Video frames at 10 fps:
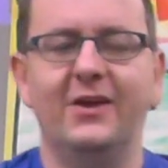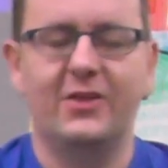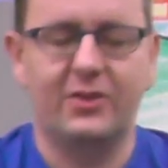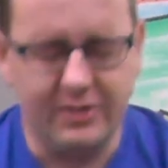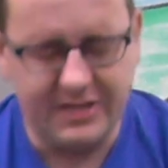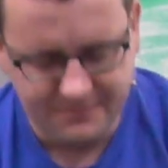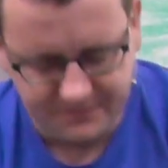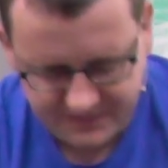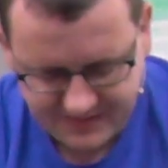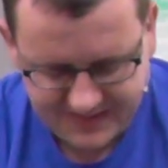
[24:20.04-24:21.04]
3.
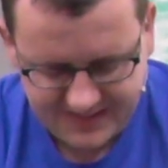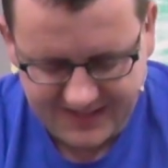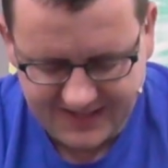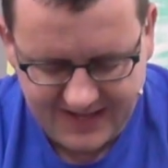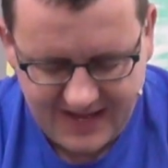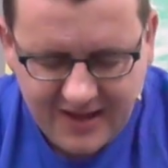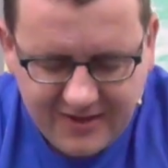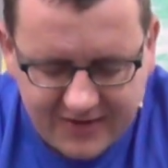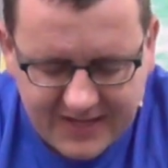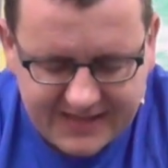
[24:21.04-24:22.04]

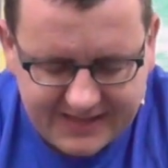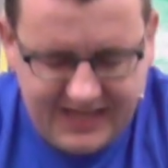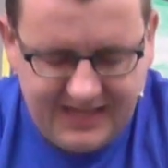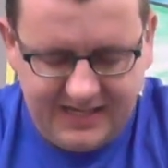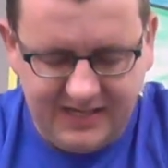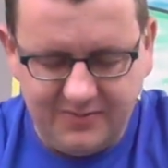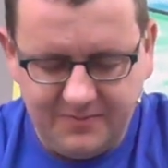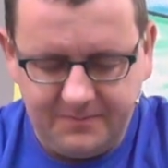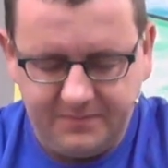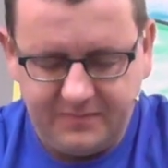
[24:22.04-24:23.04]
God, I thank you
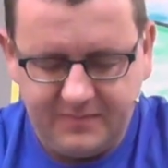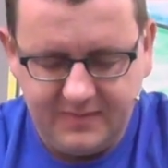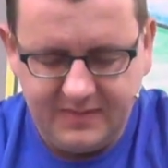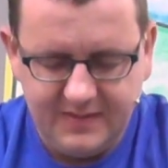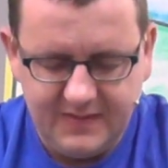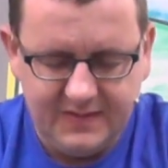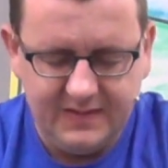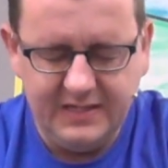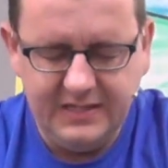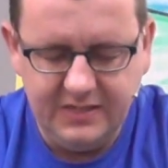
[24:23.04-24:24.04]

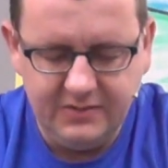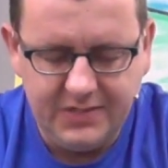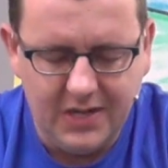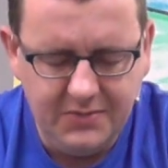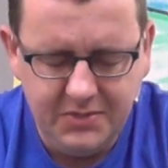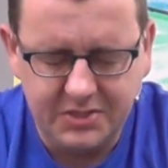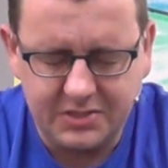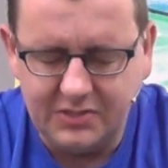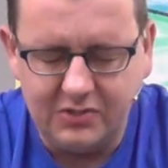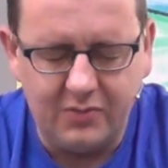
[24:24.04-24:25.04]
that you don't
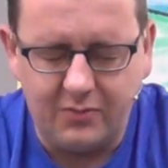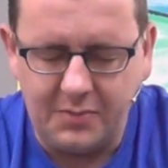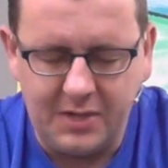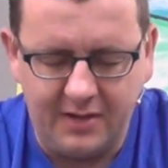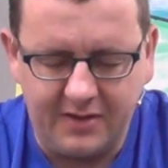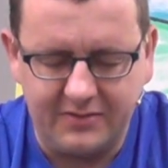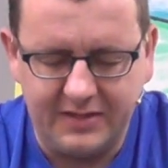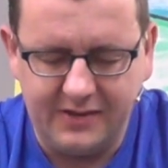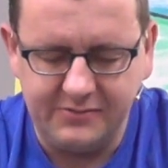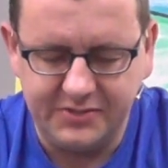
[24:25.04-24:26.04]
just look at what we're like on the
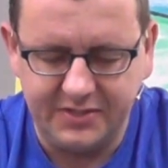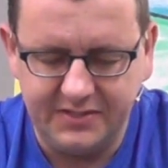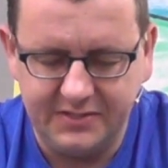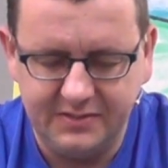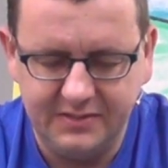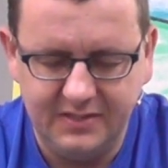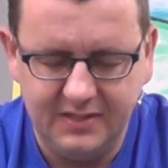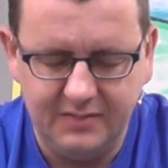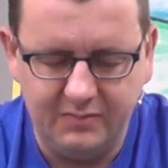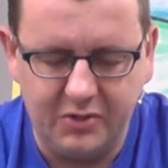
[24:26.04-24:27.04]
outside,
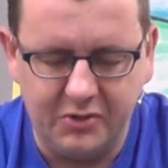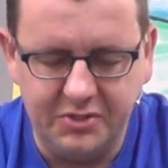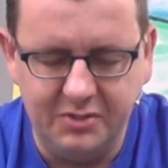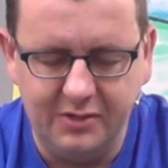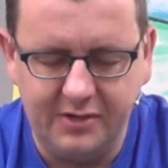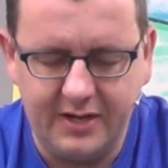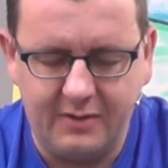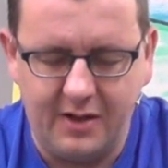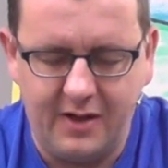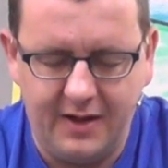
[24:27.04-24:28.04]
but God, you look at
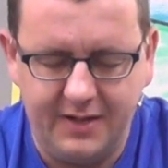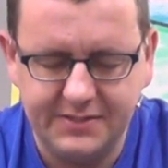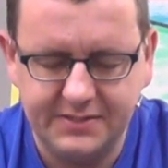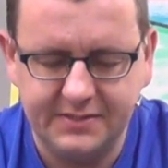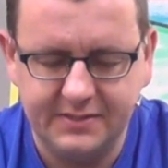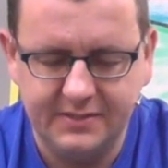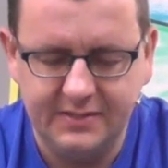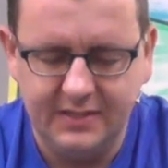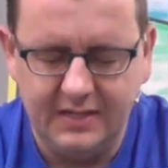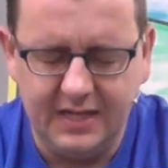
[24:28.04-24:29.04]
our hearts
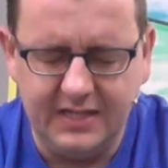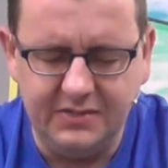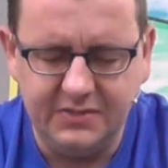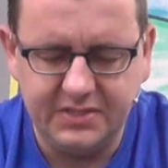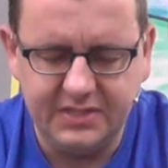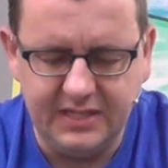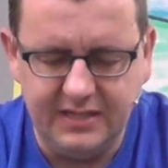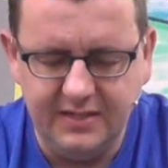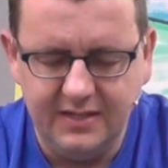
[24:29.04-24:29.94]
and you see